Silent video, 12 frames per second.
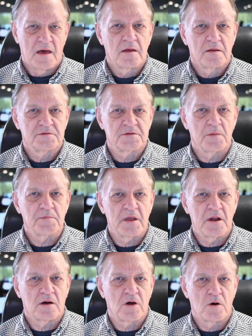Something
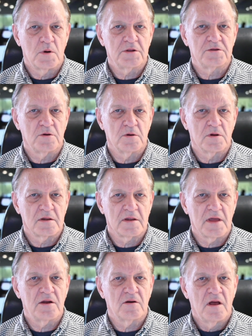I'll go into in a
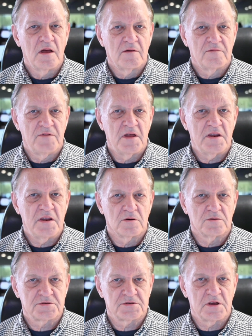later
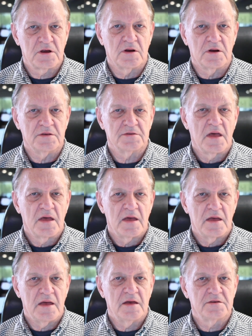video series
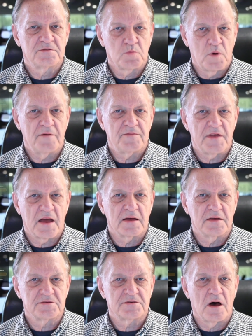is WaveTech
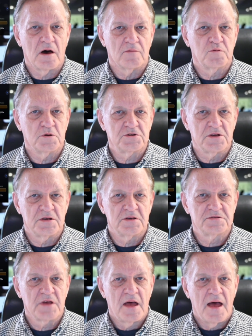itself, which
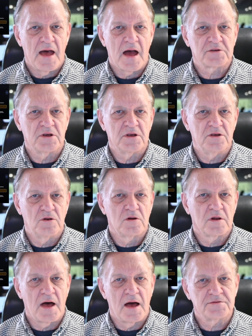is actually
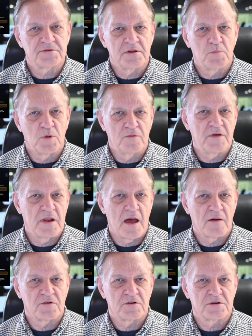utilizing moving
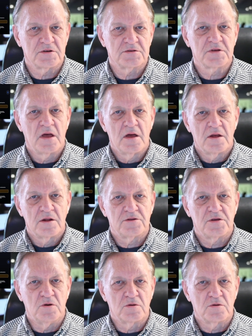averages to